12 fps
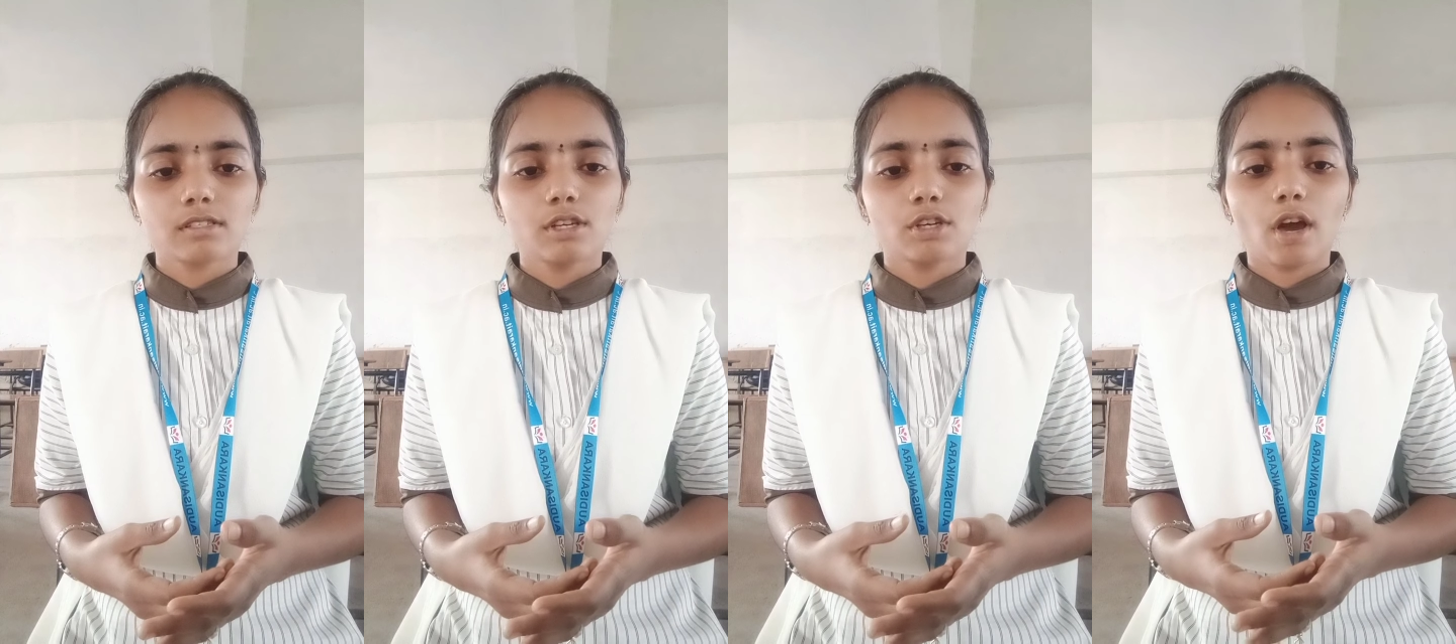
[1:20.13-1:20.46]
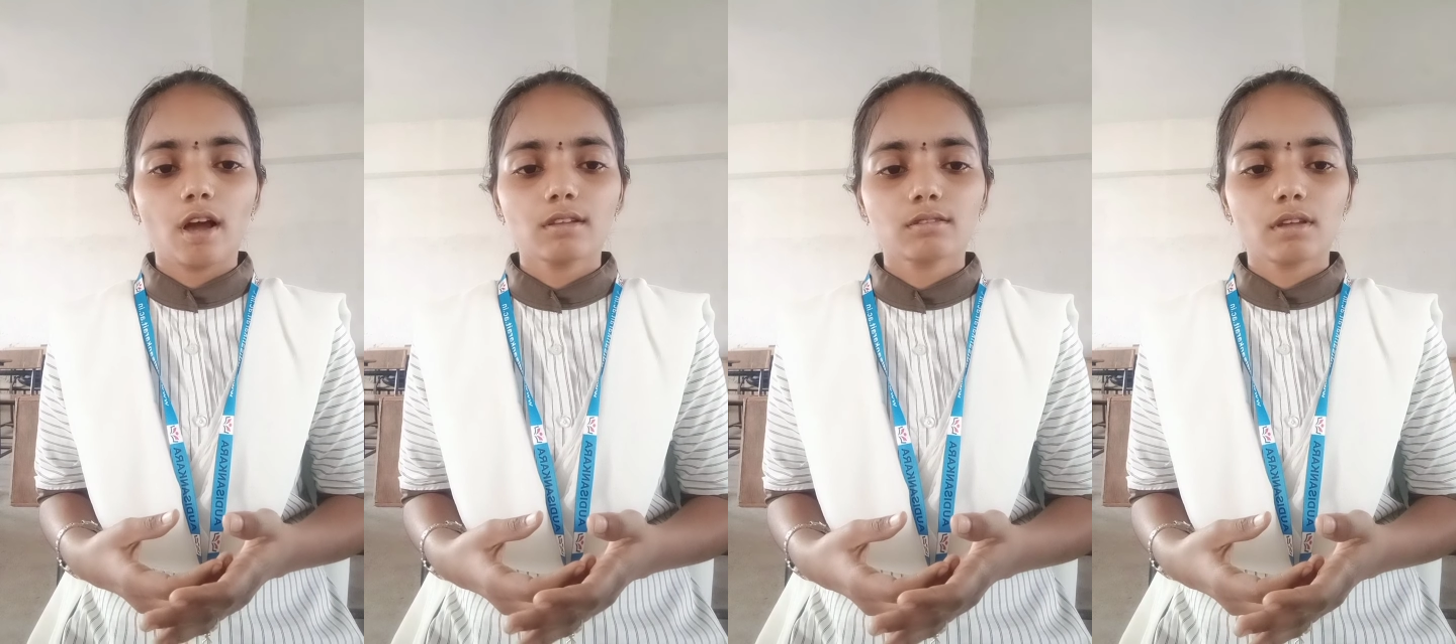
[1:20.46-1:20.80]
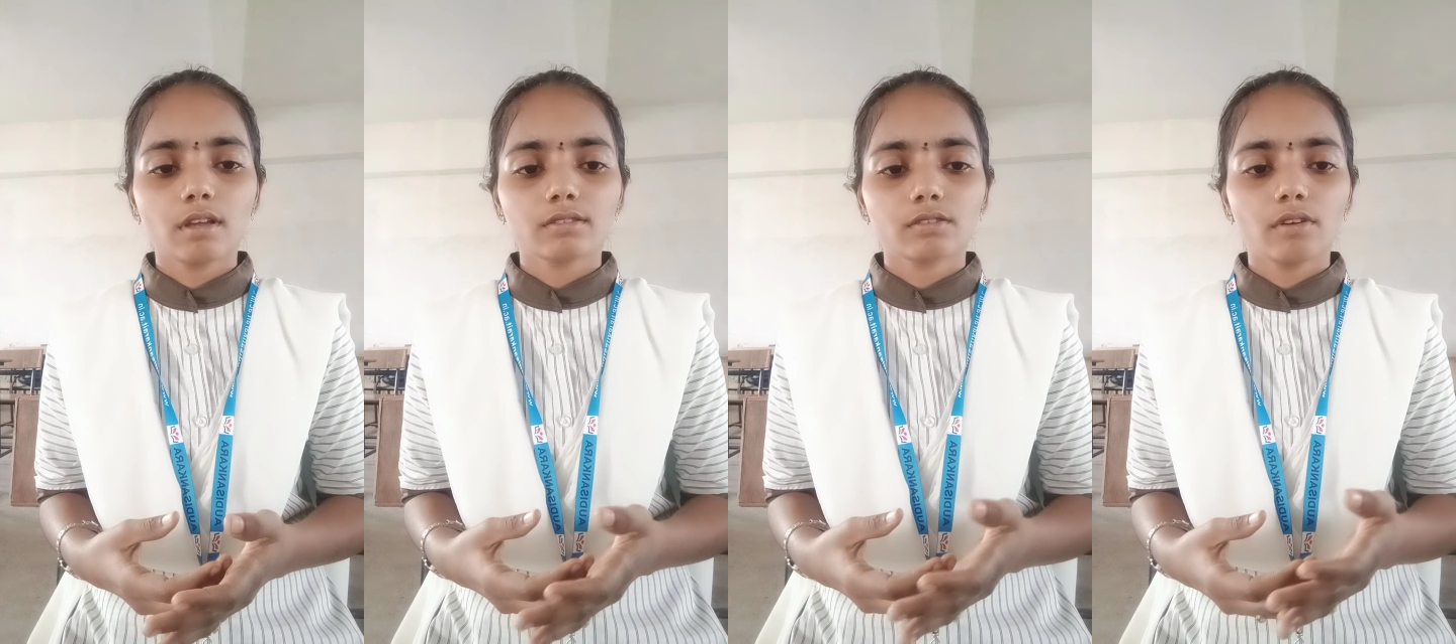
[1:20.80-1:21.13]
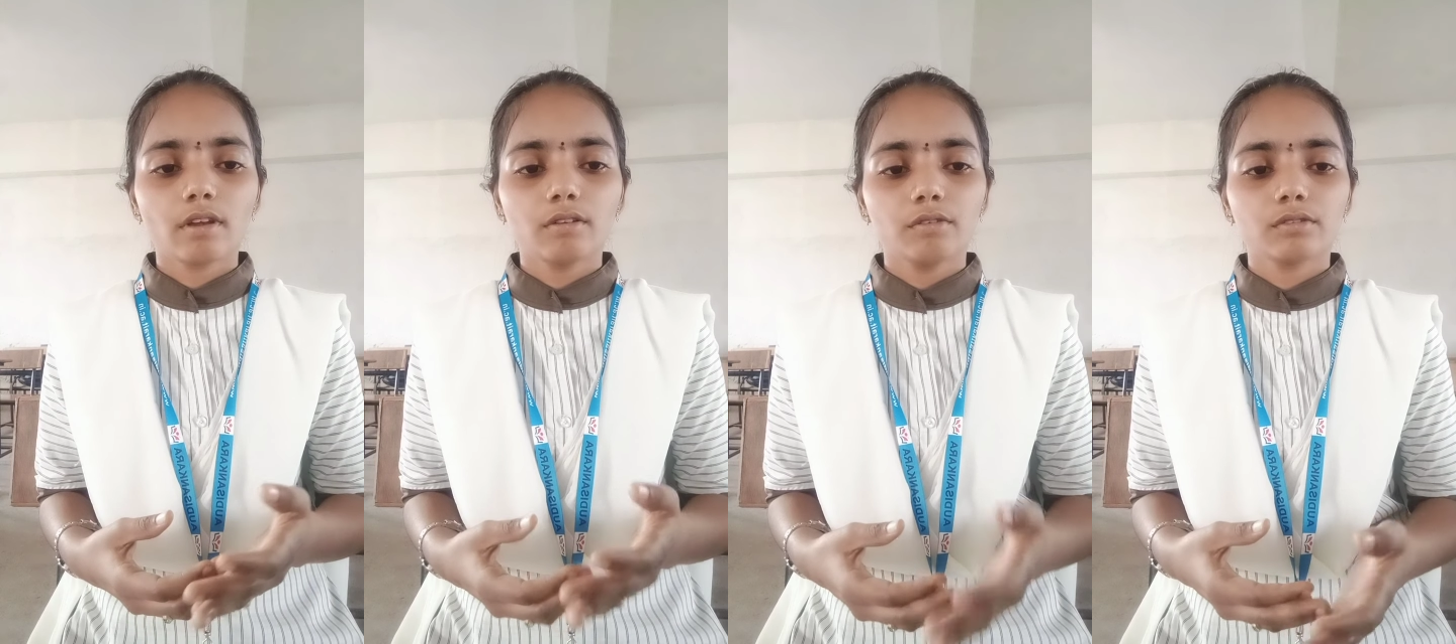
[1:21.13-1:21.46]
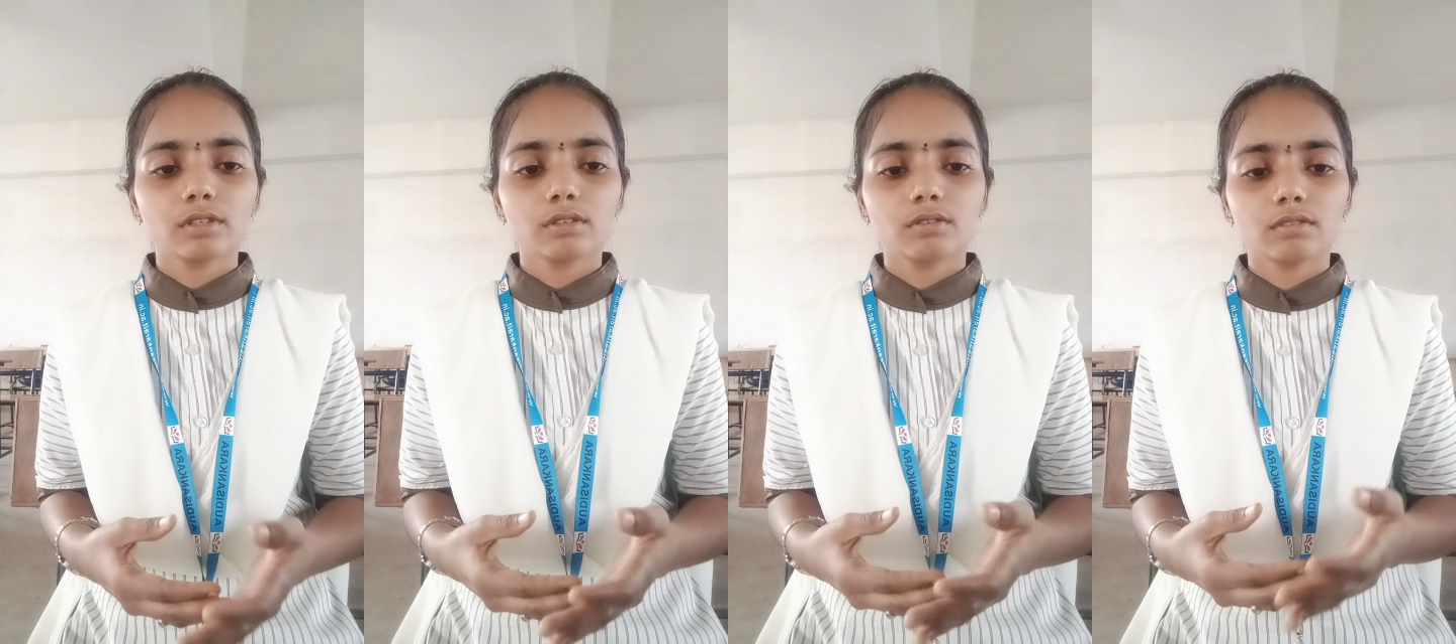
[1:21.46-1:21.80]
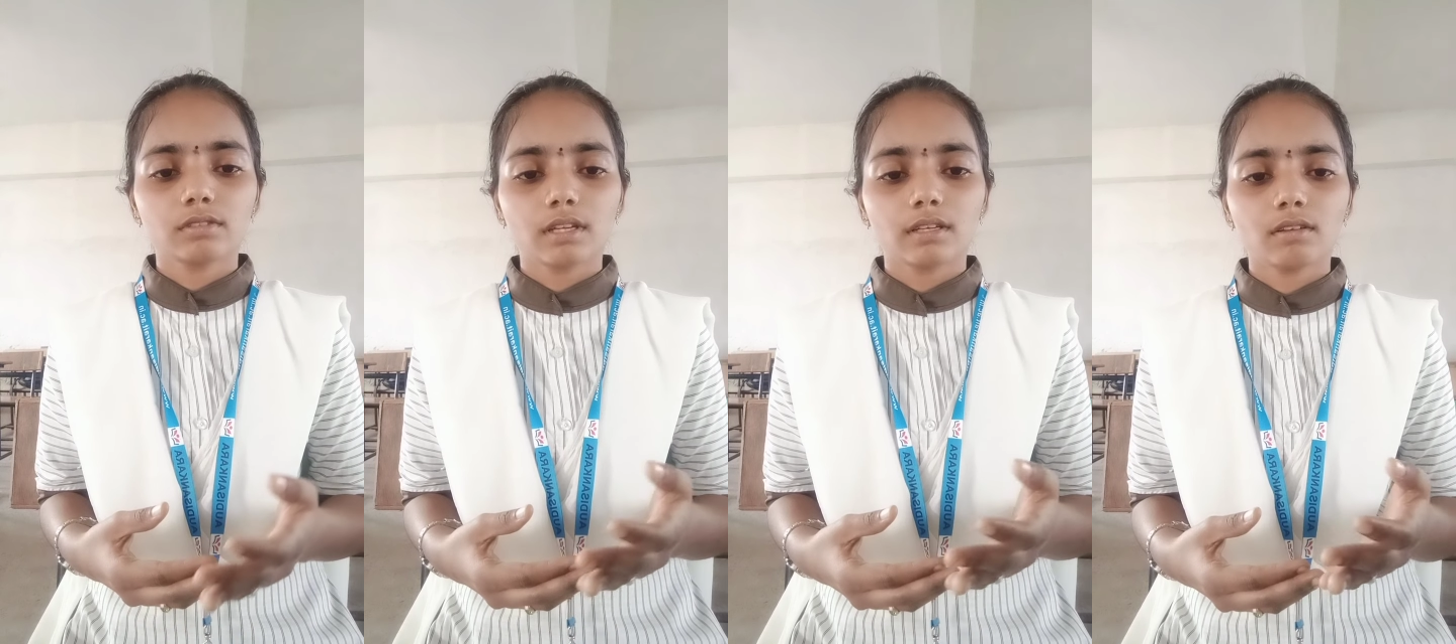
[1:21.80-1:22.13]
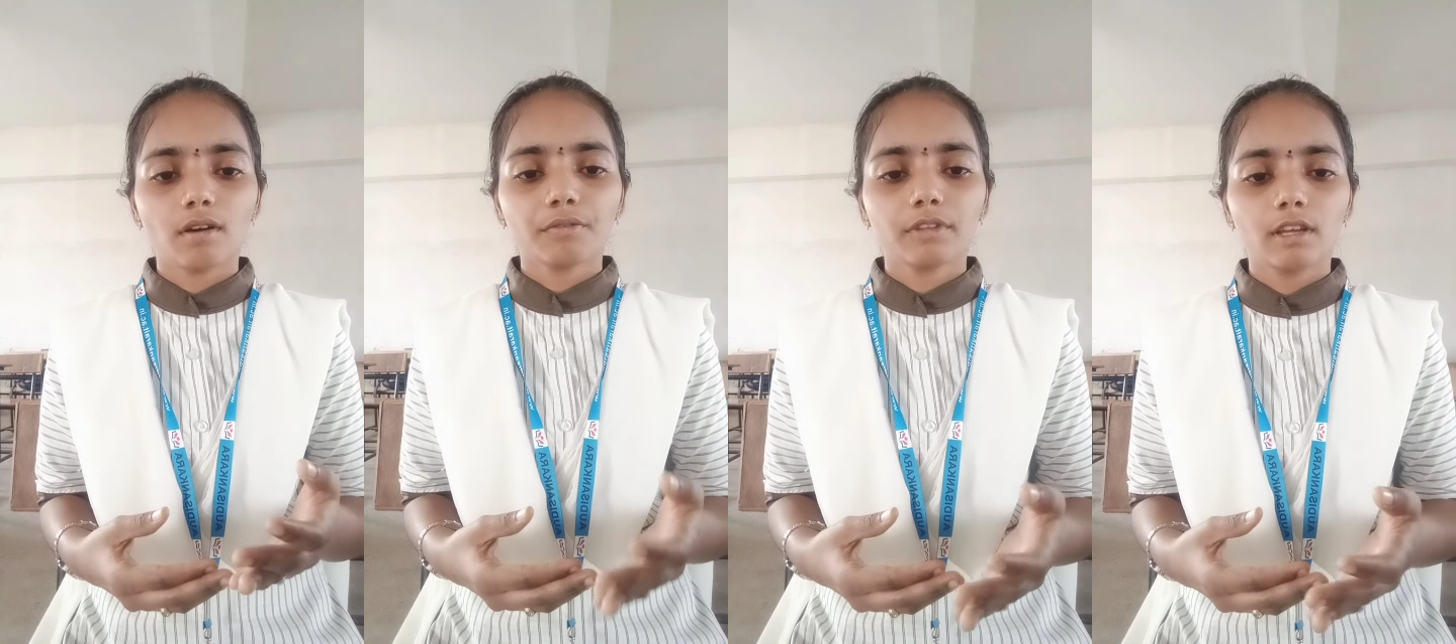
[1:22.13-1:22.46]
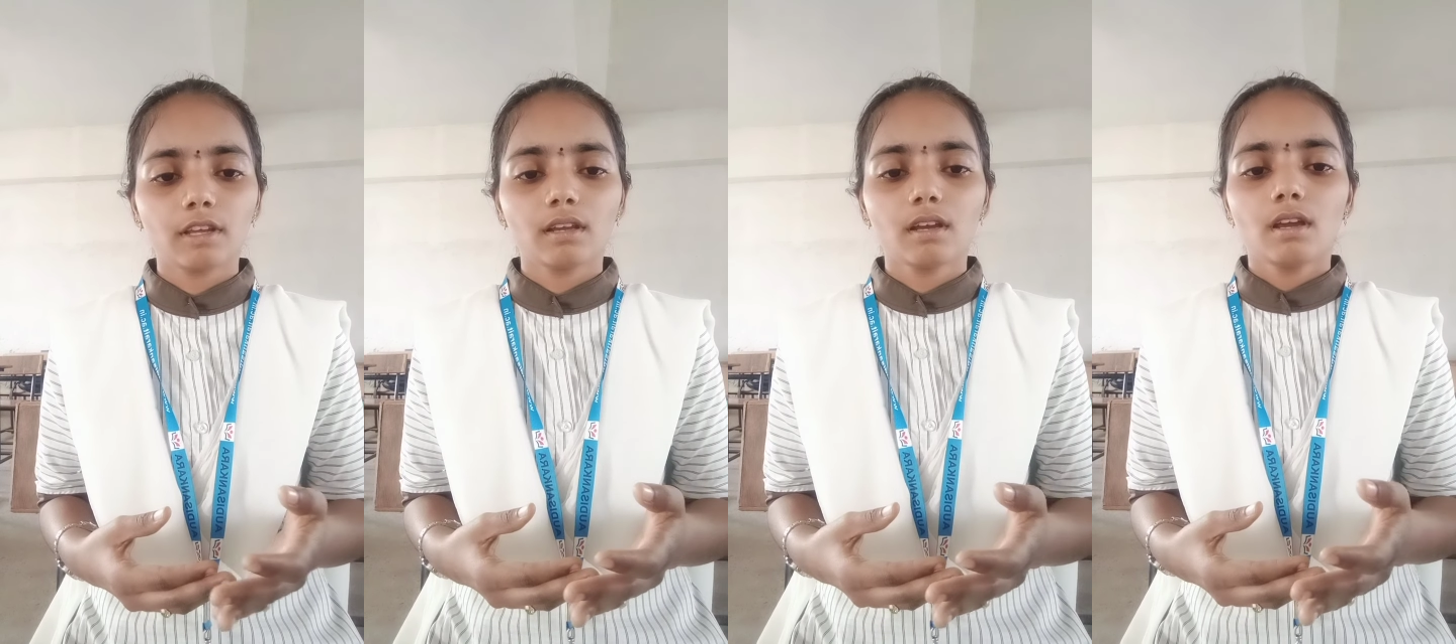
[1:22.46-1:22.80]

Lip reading: It also SQL user to set of the